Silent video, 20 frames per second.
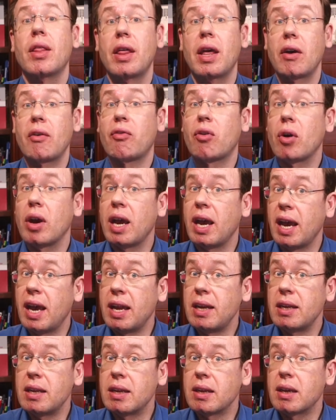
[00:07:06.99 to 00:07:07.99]
Therefore,
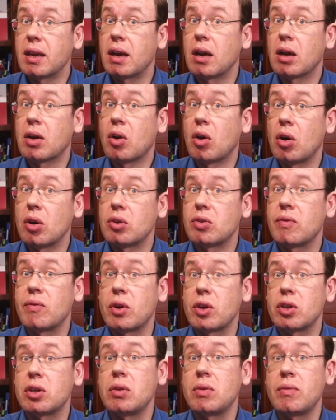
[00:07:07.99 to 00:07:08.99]
ending a
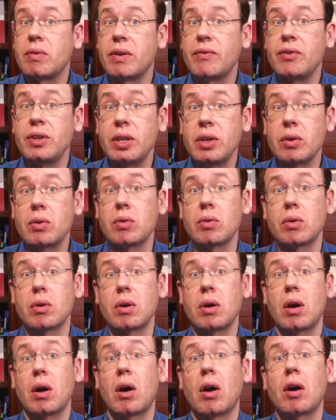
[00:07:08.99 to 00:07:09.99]
controversial review
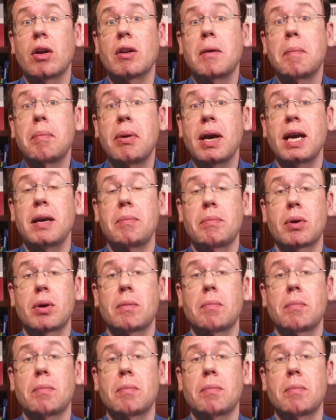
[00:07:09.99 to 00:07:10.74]
on a paper